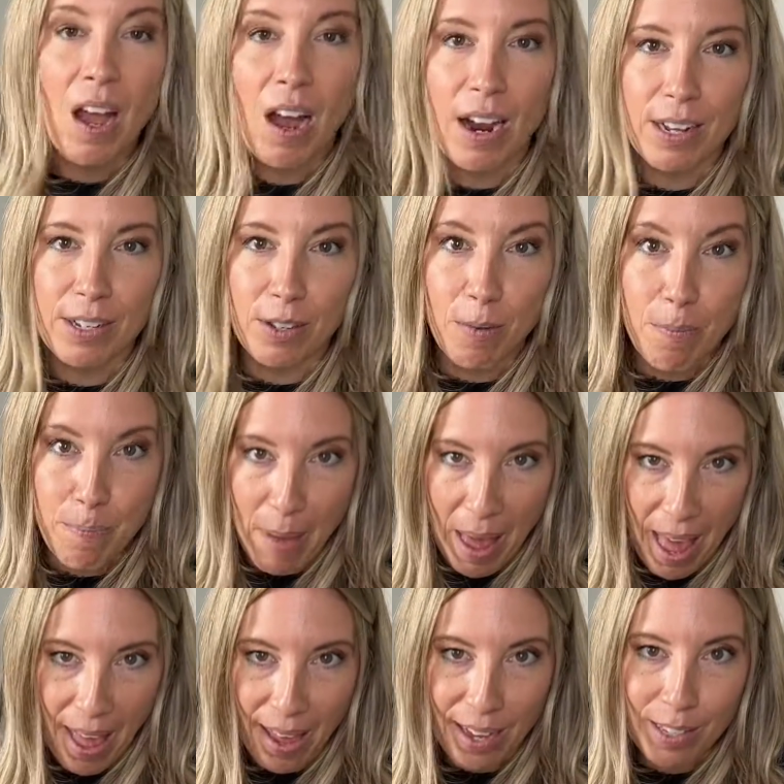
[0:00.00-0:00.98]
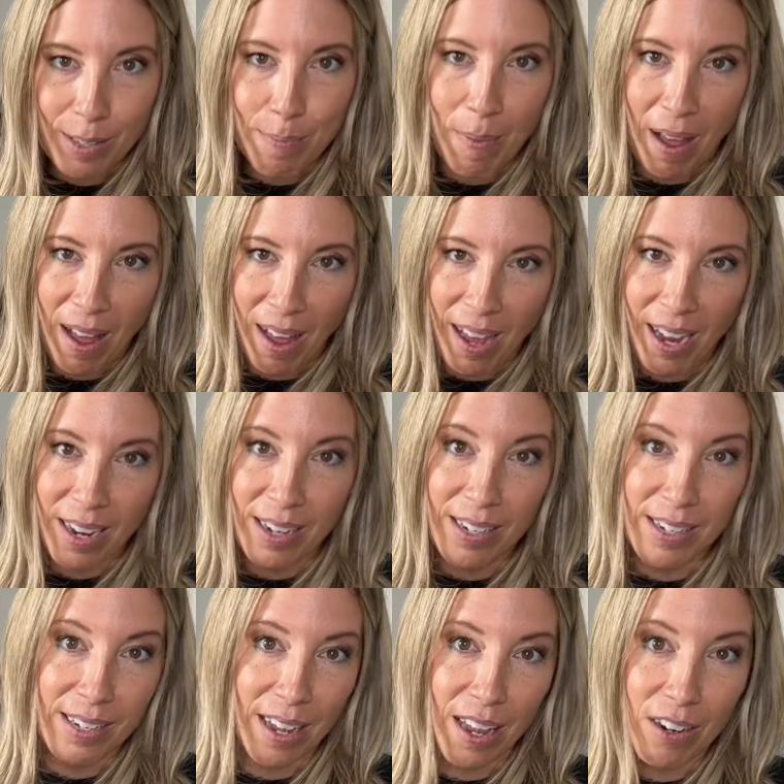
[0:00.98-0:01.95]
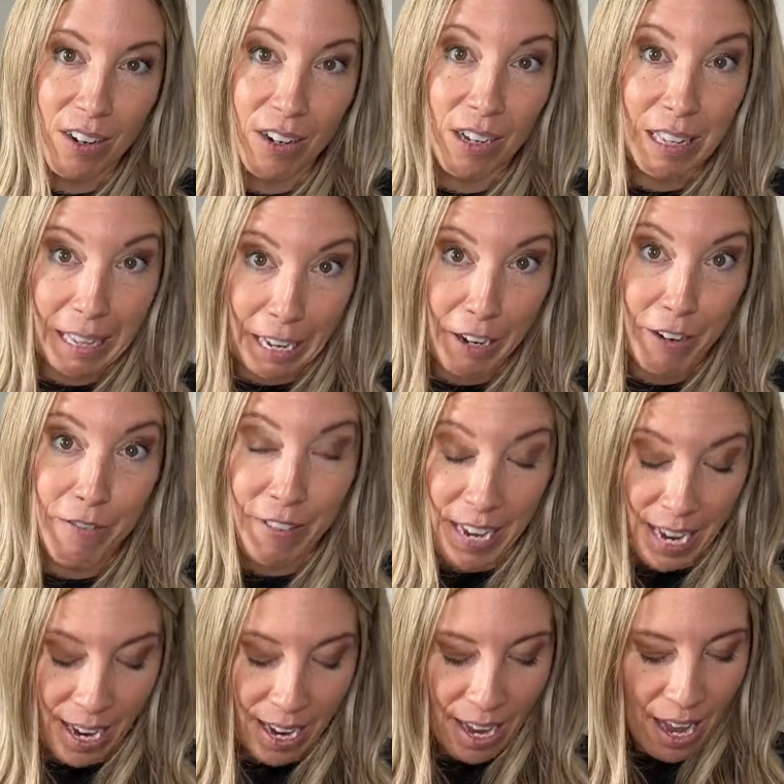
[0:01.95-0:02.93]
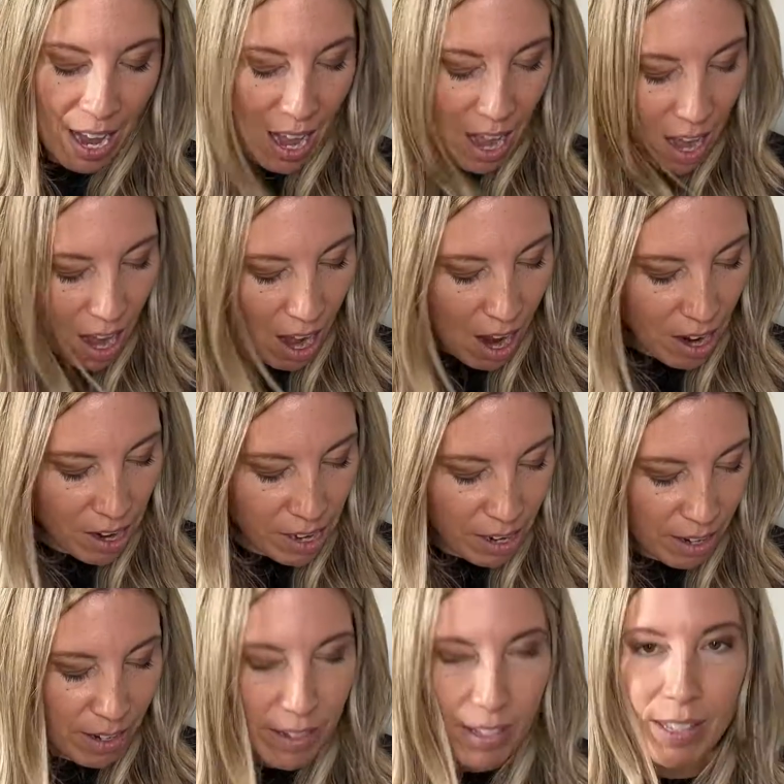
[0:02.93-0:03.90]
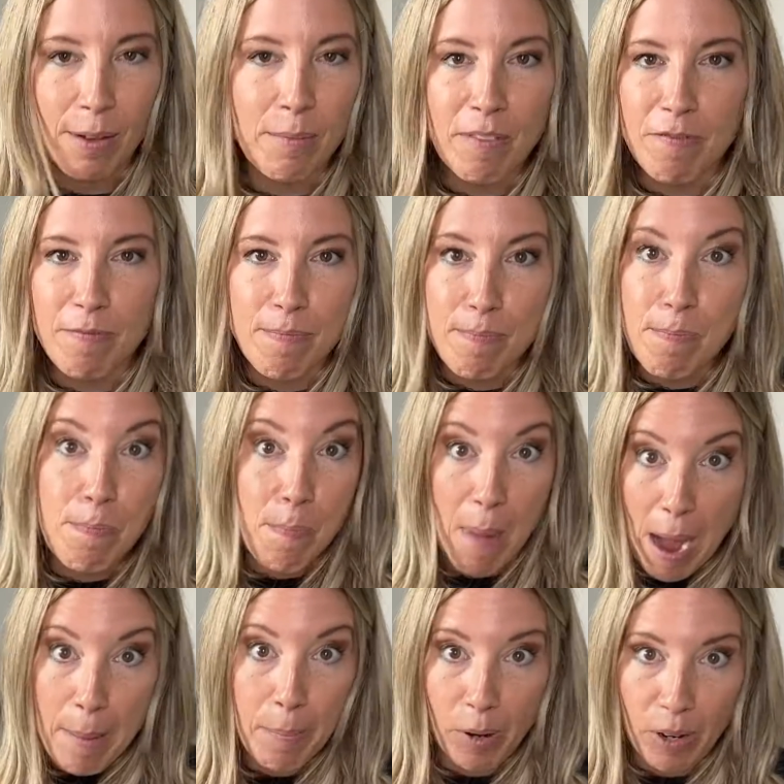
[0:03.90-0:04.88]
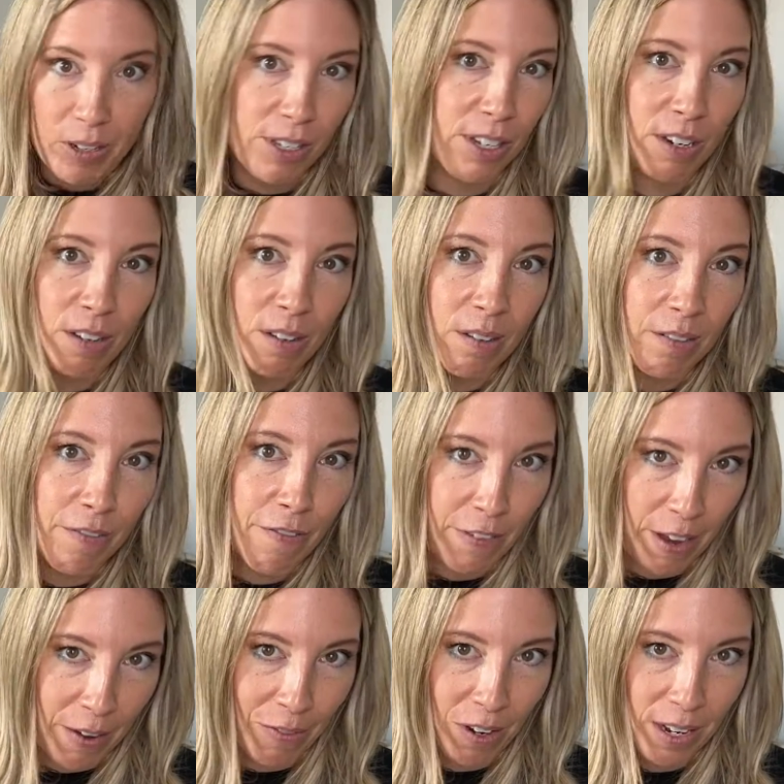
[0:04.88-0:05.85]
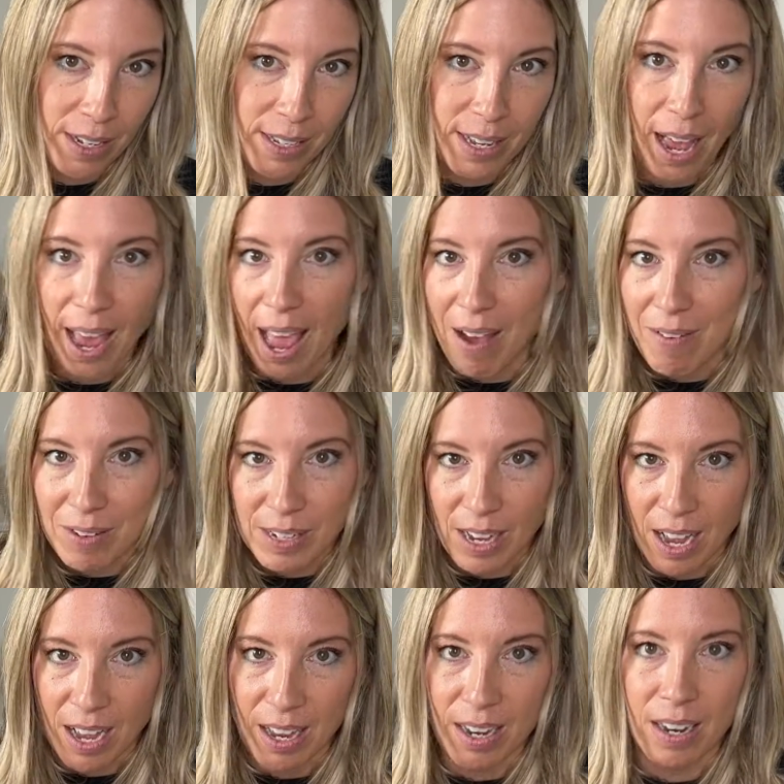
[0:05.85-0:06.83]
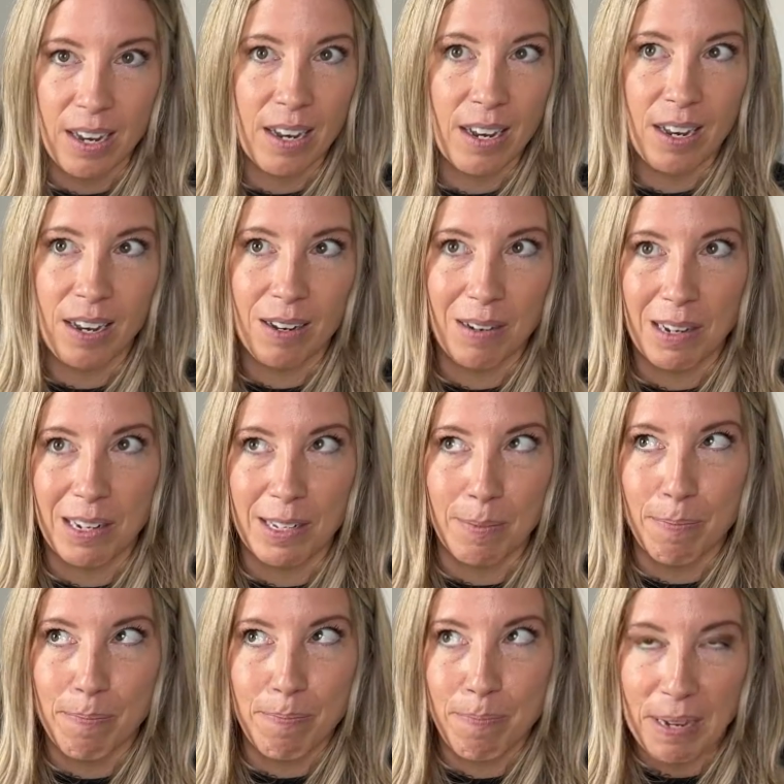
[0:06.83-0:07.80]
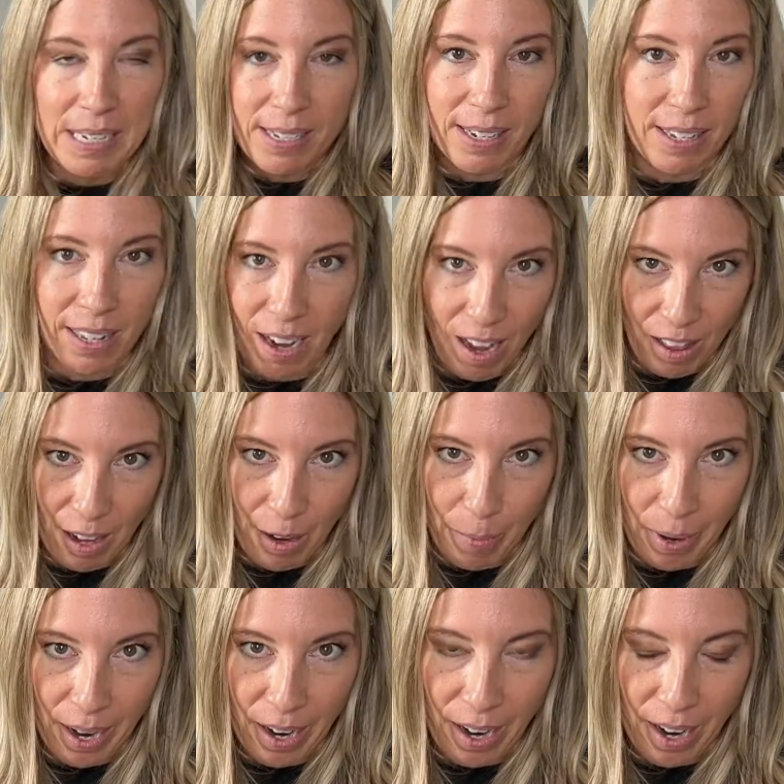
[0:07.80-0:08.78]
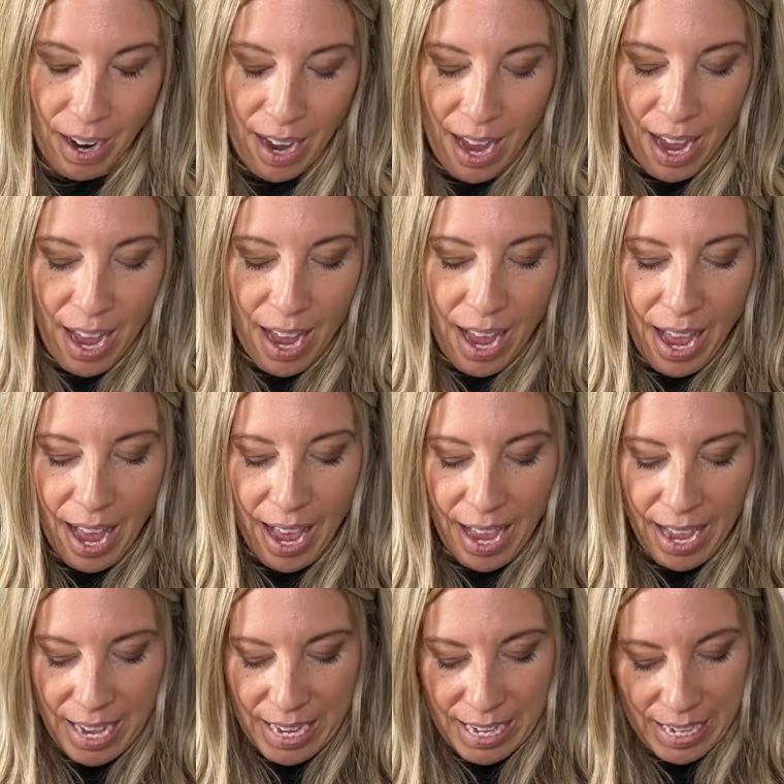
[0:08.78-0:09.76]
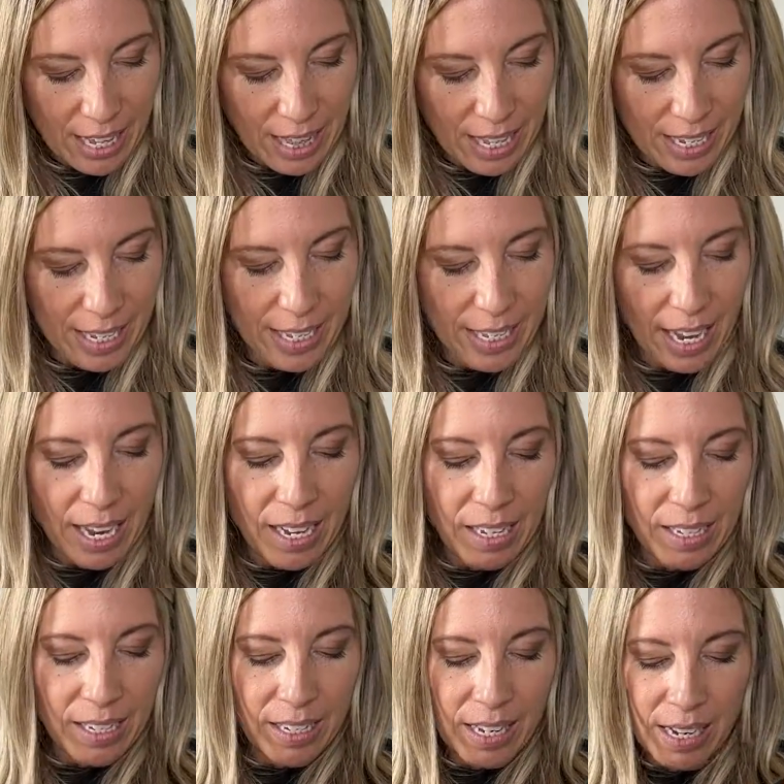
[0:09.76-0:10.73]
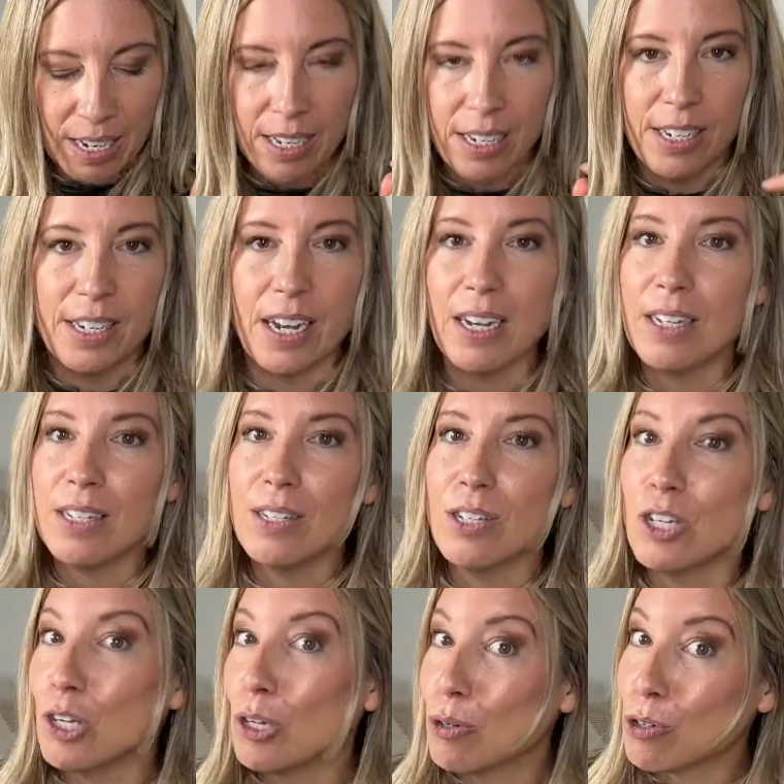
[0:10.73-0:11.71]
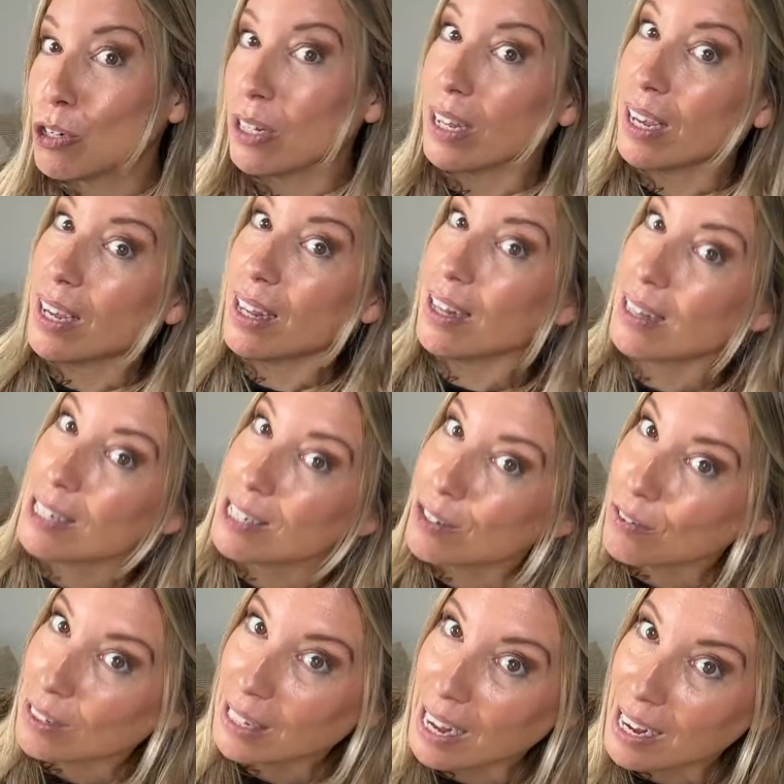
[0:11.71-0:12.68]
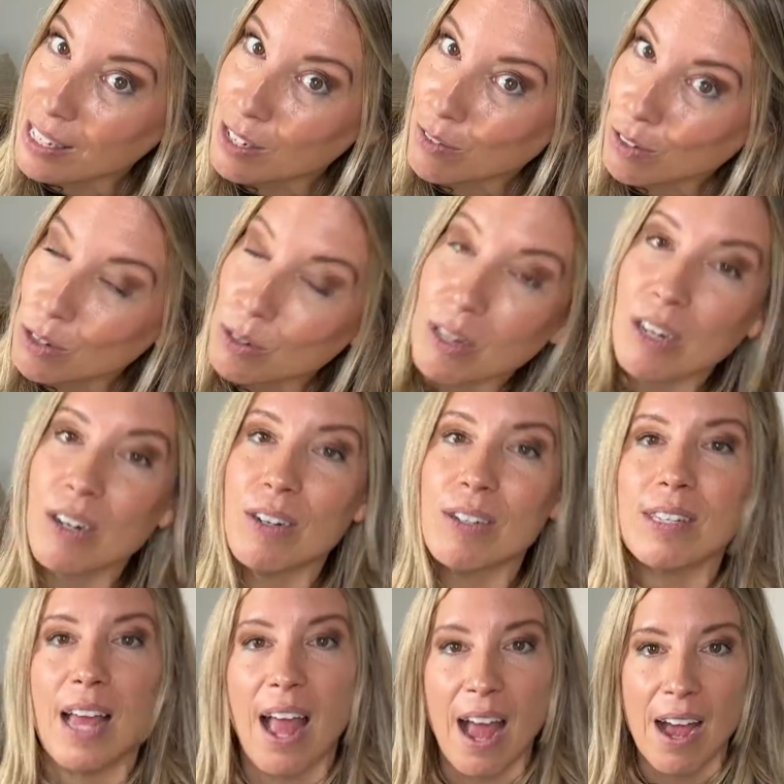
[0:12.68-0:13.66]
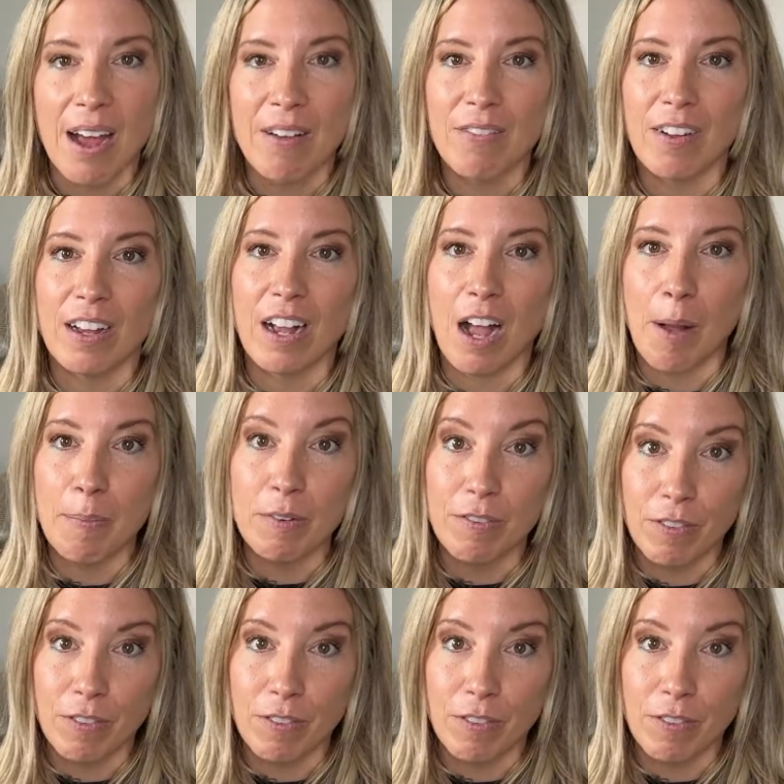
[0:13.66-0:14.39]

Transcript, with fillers: All right, so bags by designer Clare V are some of my personal favorites. I have a ton. It's basically all I wear. And the sale does usually, at least for the last few years, have a couple